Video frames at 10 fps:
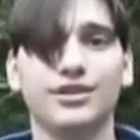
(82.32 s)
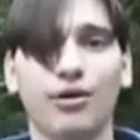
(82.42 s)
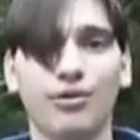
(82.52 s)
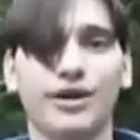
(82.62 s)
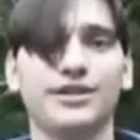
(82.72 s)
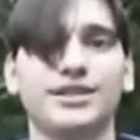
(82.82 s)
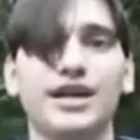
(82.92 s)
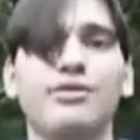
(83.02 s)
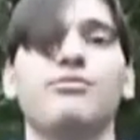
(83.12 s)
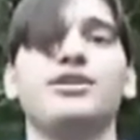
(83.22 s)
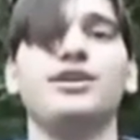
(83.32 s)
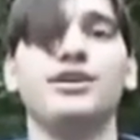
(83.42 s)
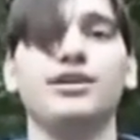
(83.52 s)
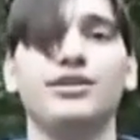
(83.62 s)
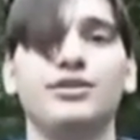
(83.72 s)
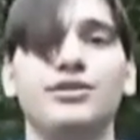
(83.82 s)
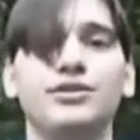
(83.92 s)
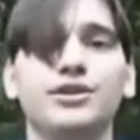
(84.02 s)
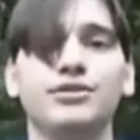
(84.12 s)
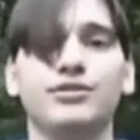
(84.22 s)
so as that way
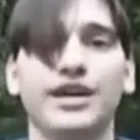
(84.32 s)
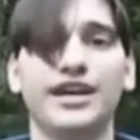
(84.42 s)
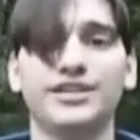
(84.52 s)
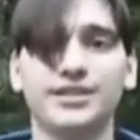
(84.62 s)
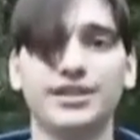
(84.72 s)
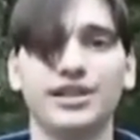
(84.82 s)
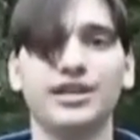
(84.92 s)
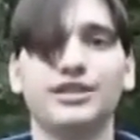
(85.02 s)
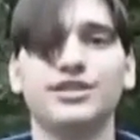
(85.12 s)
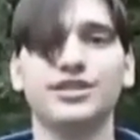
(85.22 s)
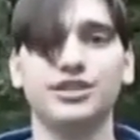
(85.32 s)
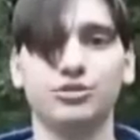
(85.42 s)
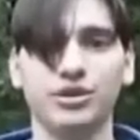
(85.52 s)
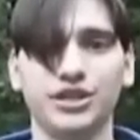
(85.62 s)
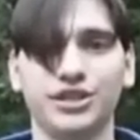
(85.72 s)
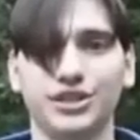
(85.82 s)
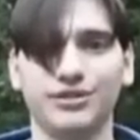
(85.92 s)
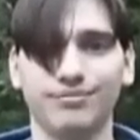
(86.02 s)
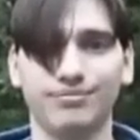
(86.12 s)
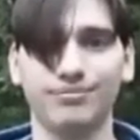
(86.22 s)
you don't escalate the situation.